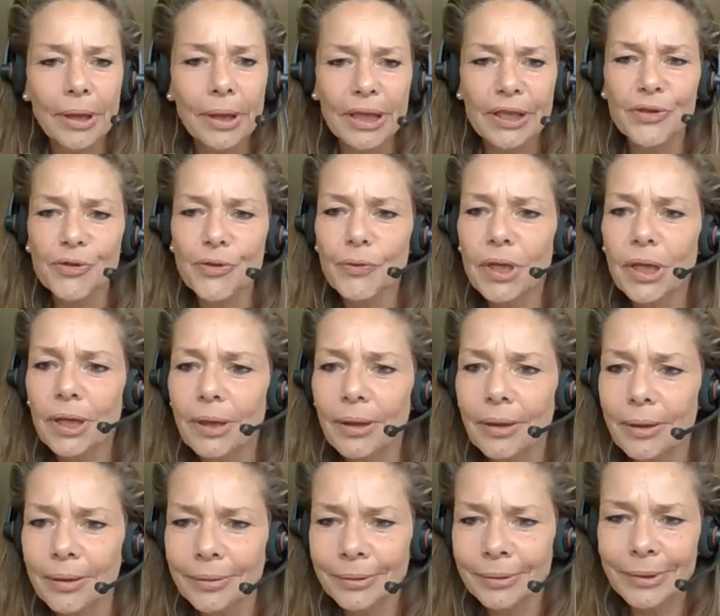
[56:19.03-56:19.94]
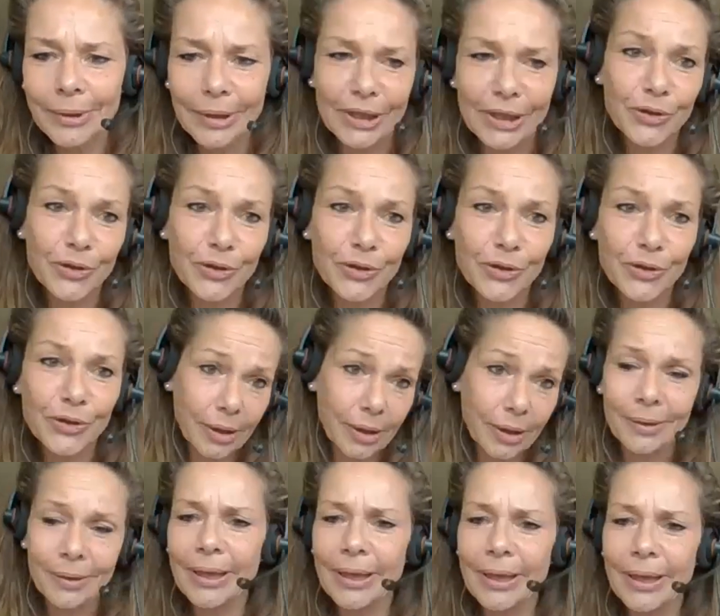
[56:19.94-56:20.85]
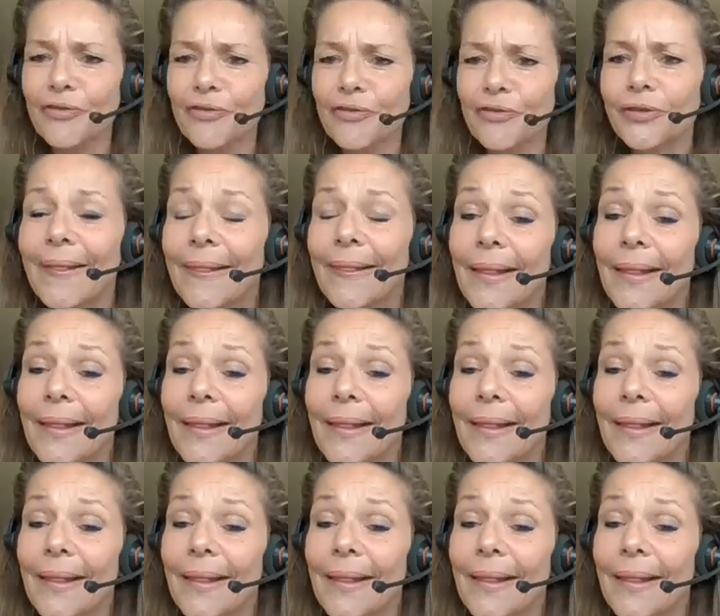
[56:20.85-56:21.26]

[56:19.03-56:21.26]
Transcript: in real life.